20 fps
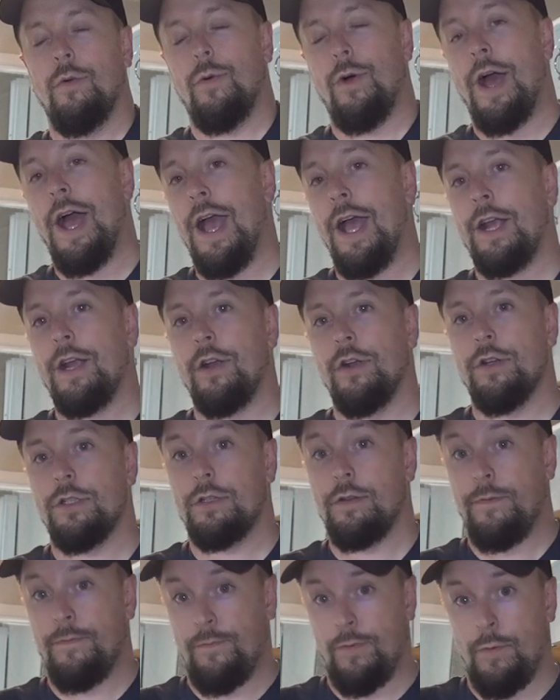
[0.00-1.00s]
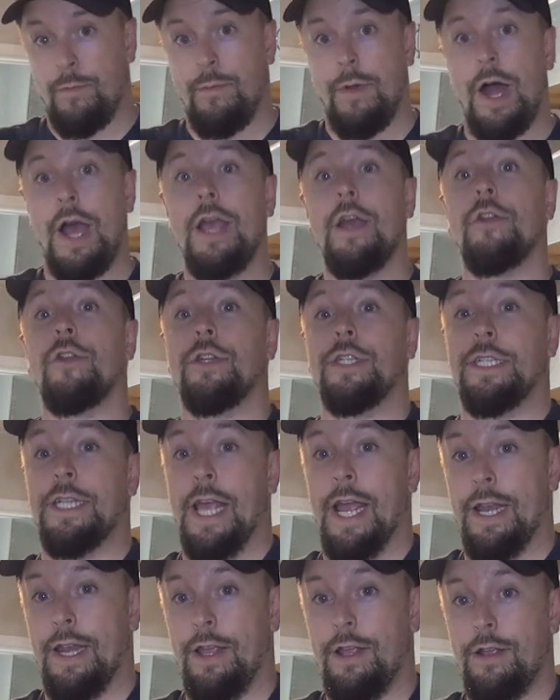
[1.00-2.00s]
Well, hackers, from my
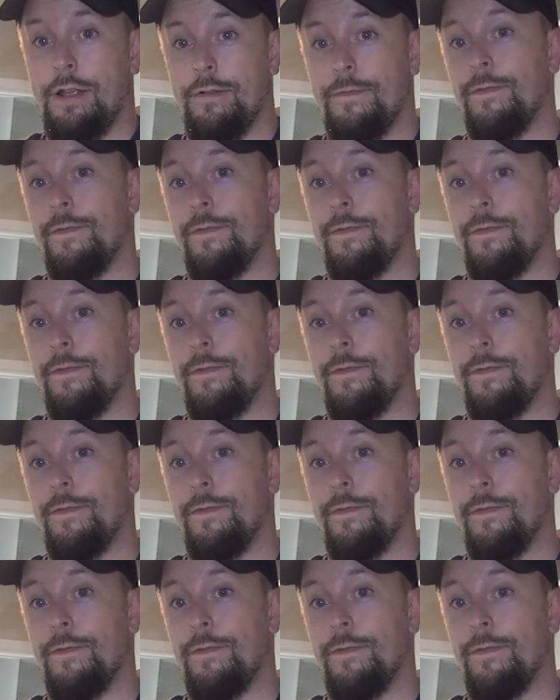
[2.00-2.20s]
understanding,